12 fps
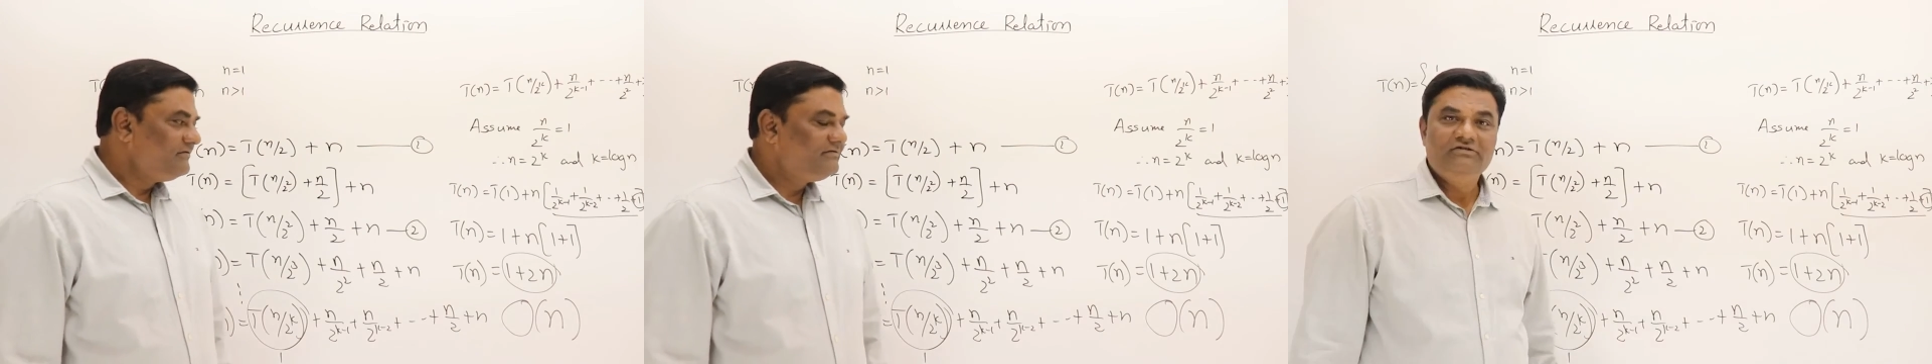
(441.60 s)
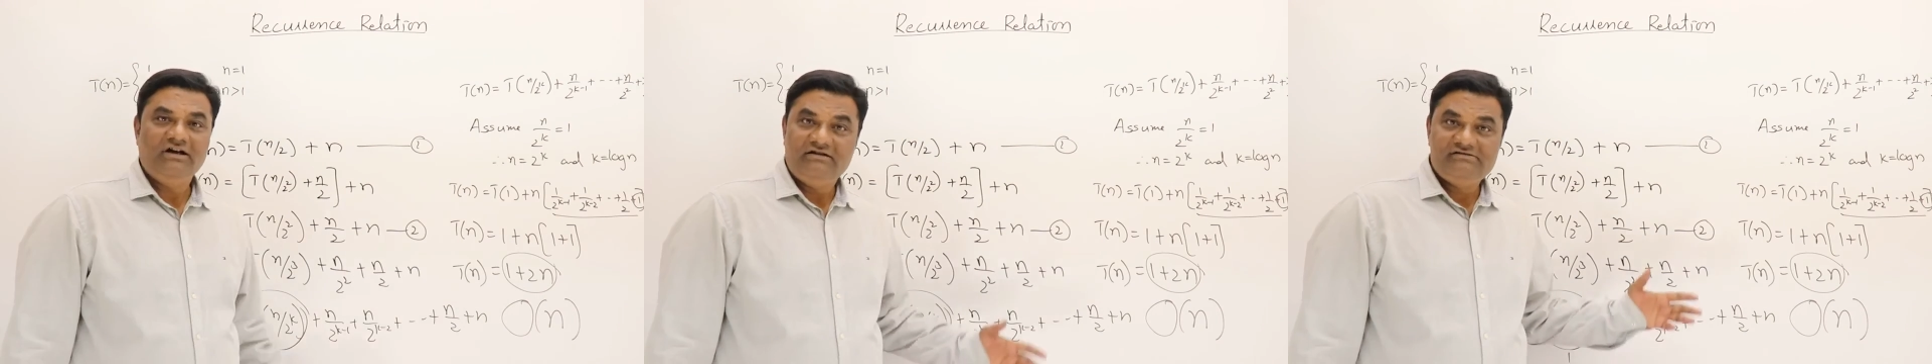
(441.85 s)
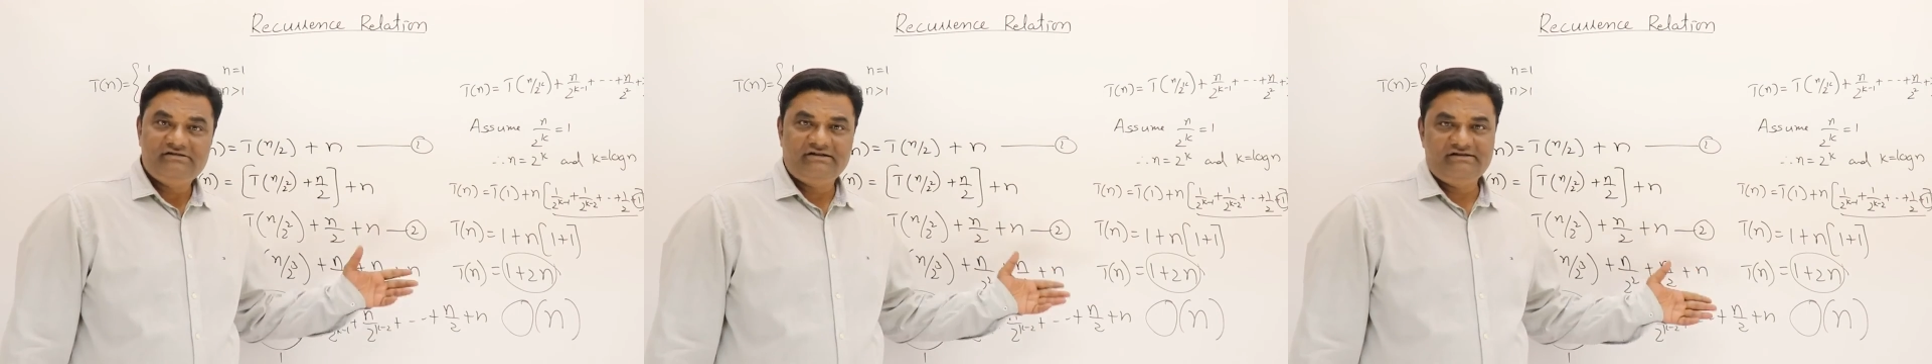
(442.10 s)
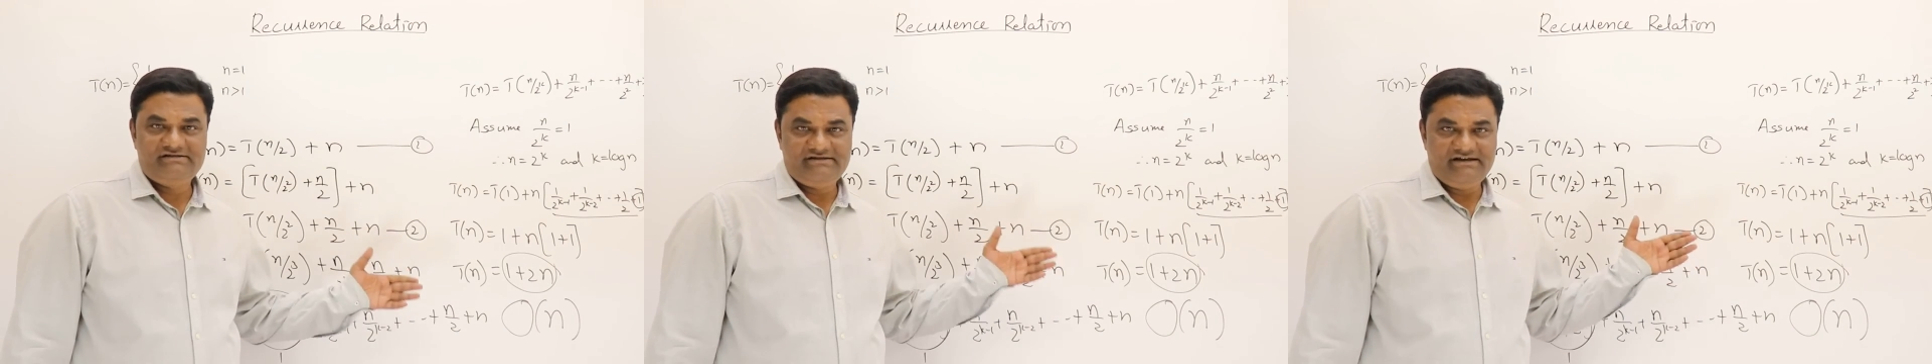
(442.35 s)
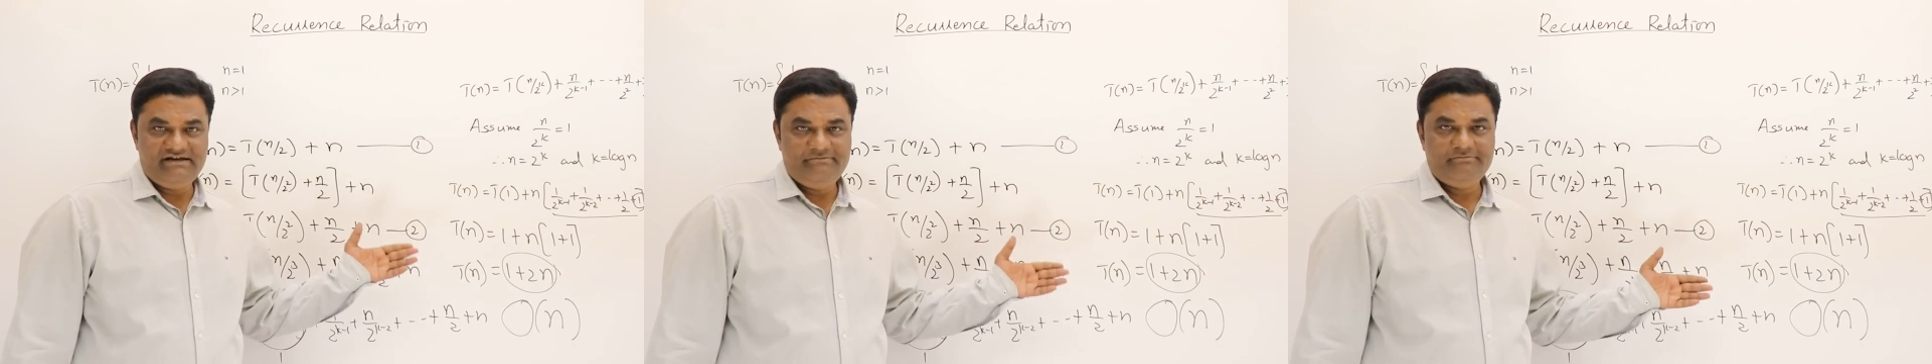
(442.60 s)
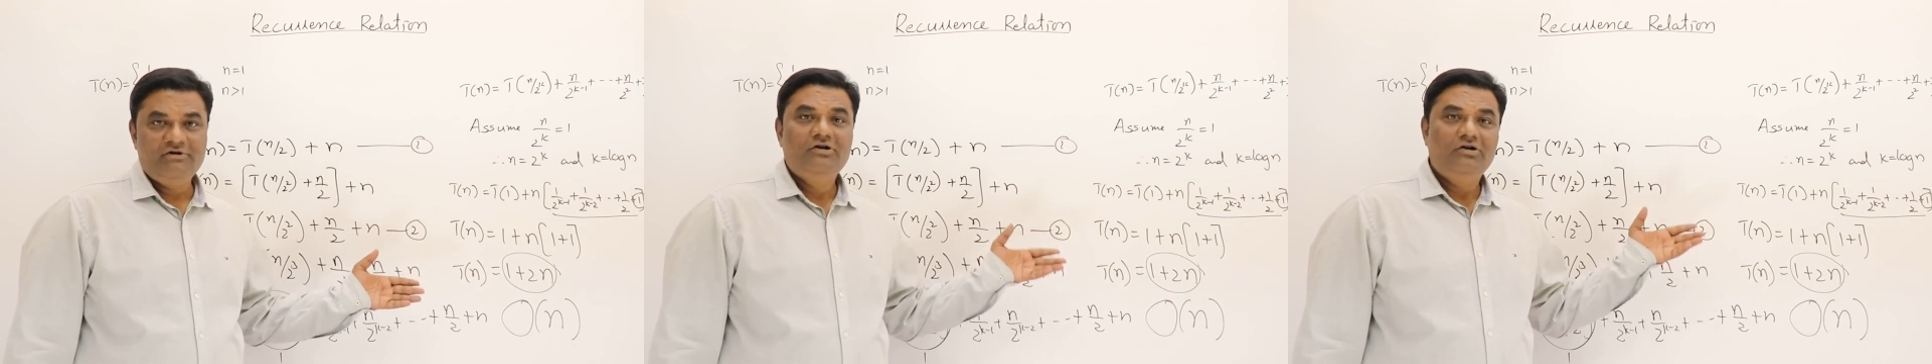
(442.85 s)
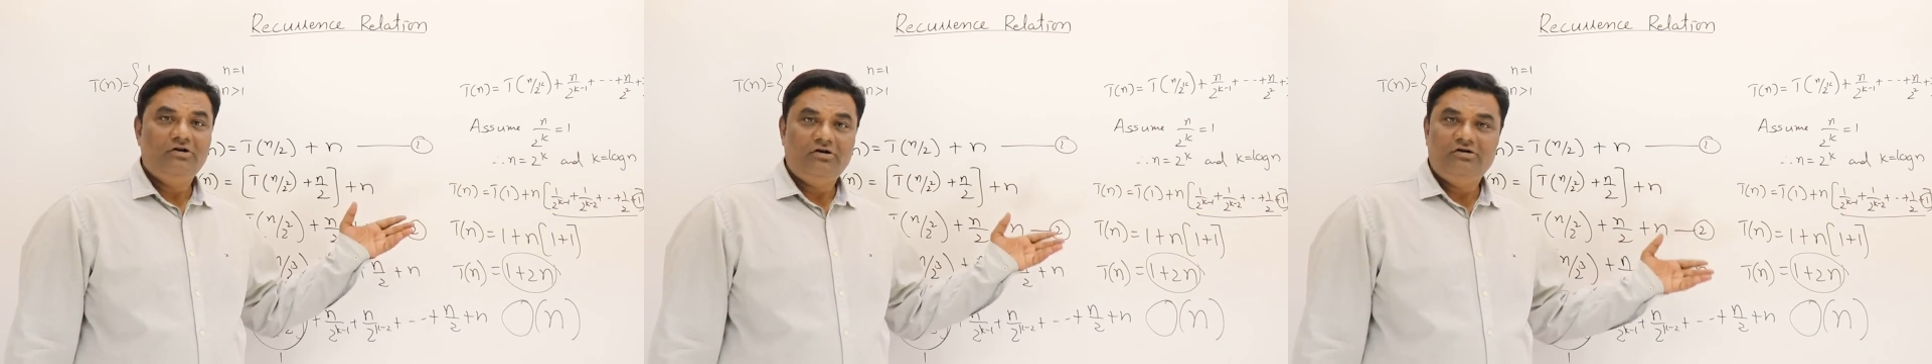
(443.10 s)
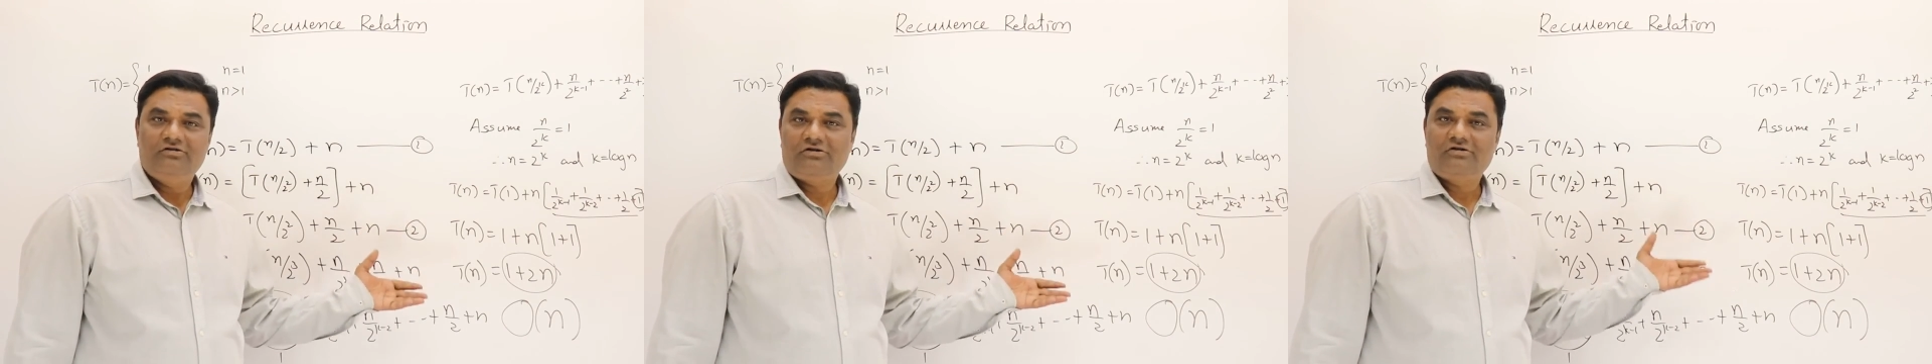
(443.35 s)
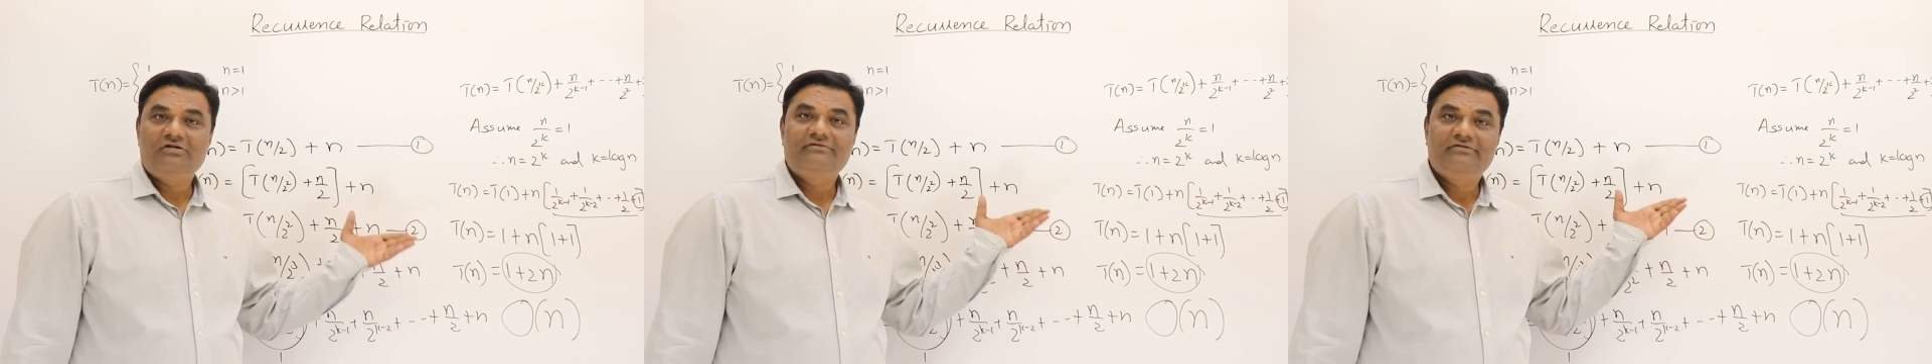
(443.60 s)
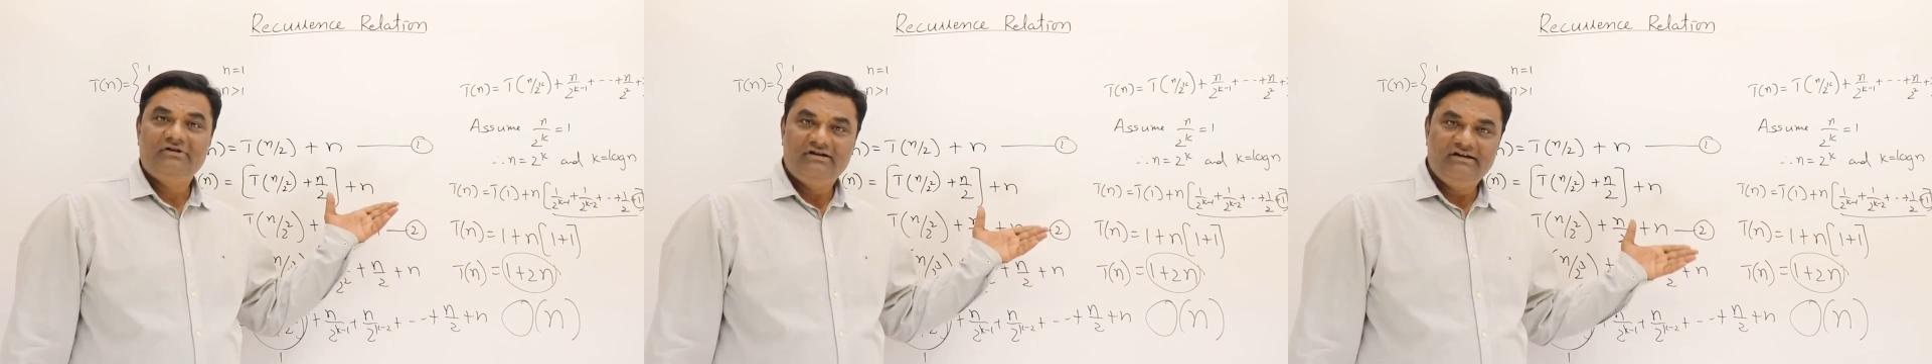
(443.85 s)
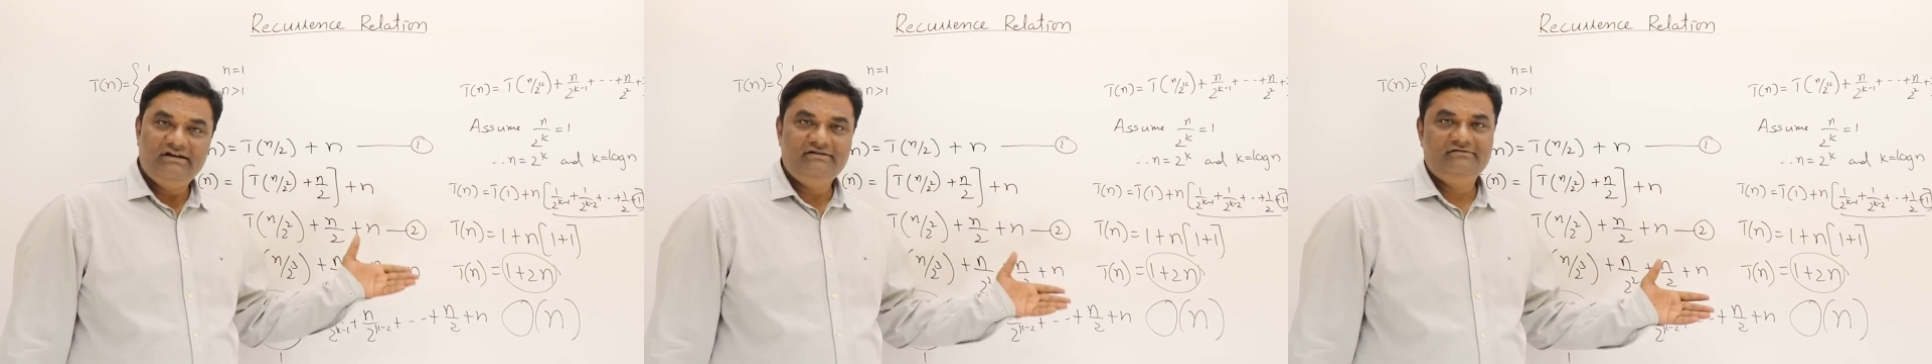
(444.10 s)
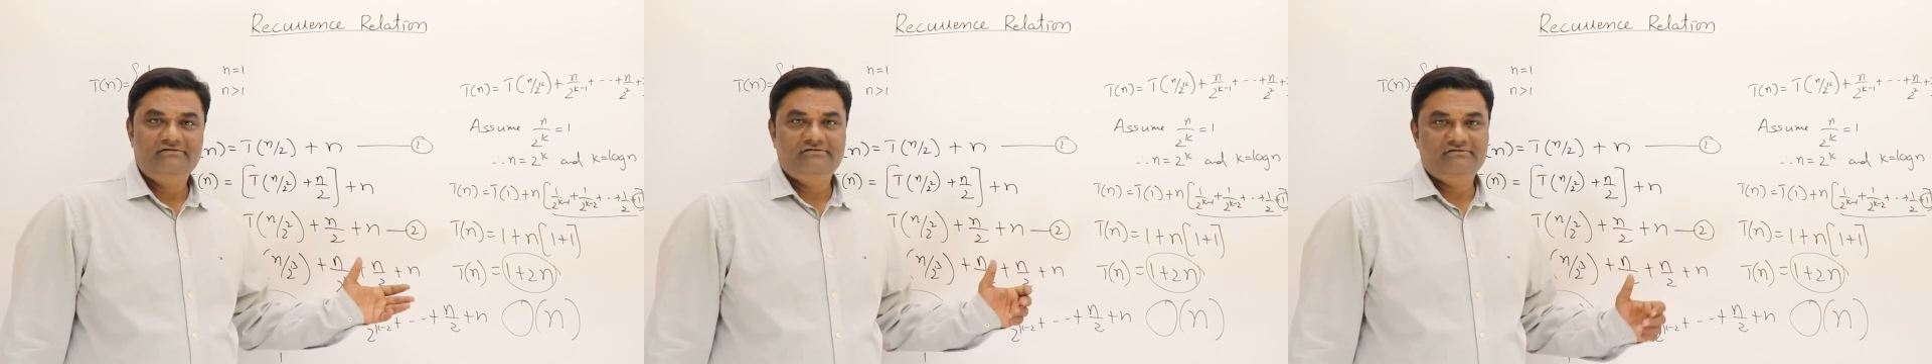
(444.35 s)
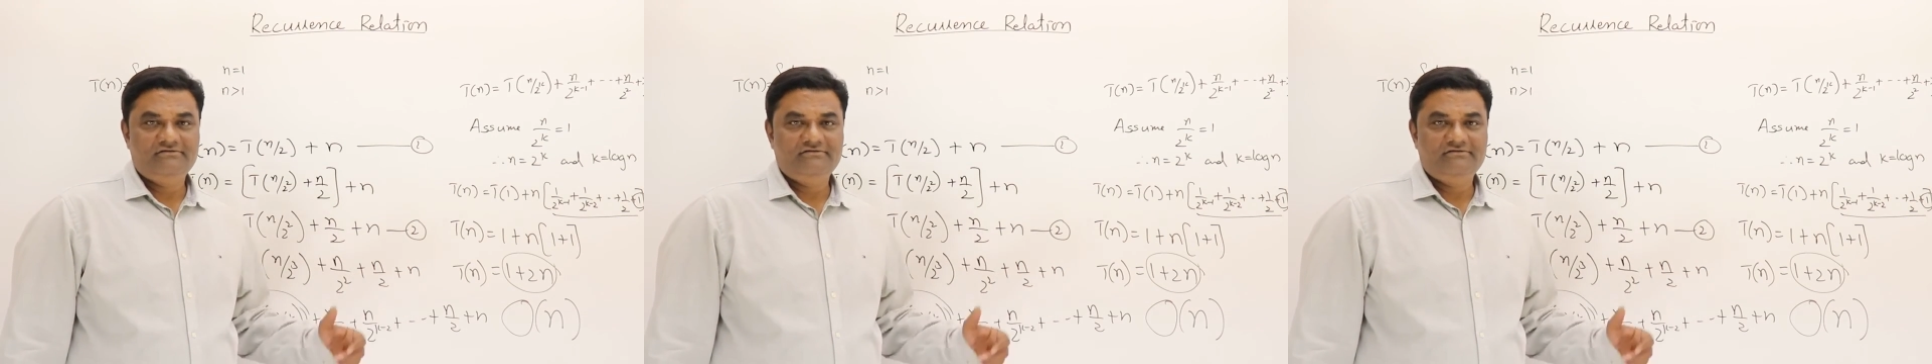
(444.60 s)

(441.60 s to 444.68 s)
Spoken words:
Now the answer is same order of n.